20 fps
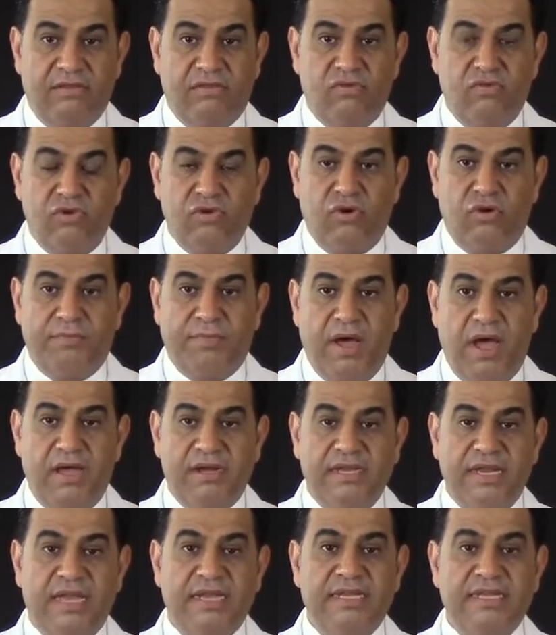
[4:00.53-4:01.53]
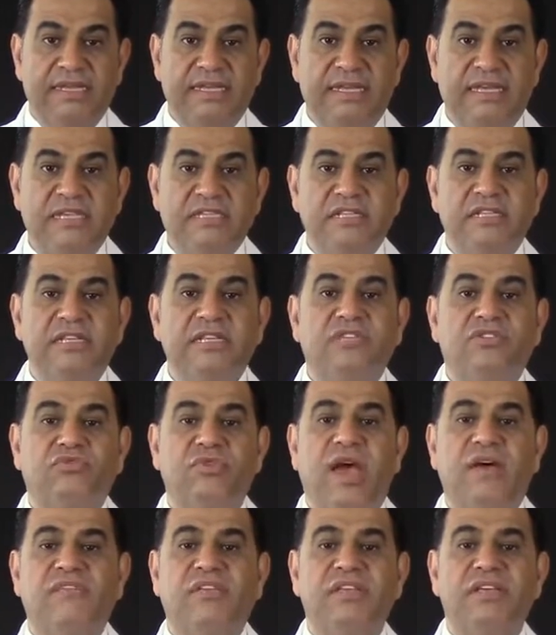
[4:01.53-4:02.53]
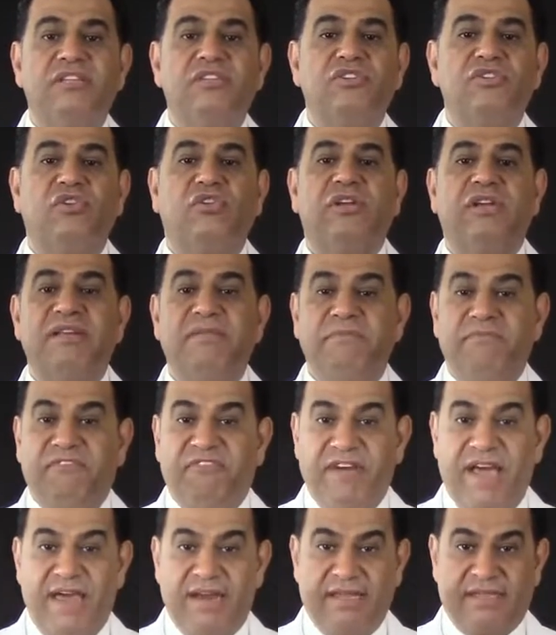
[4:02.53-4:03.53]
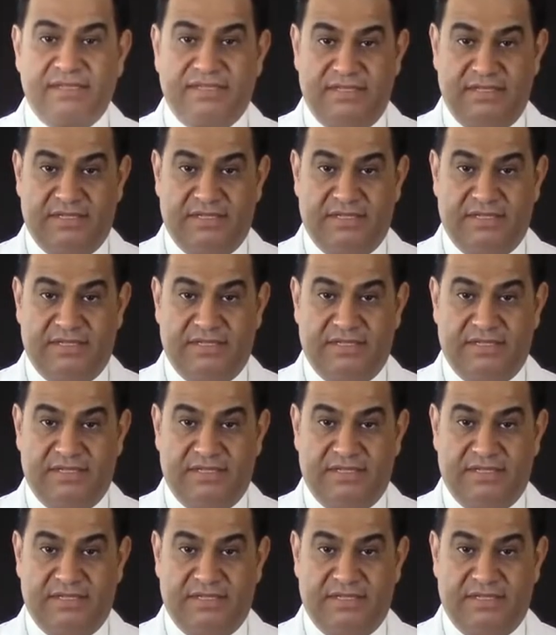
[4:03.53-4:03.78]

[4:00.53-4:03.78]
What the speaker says: through your body and easily travel into your lymphatic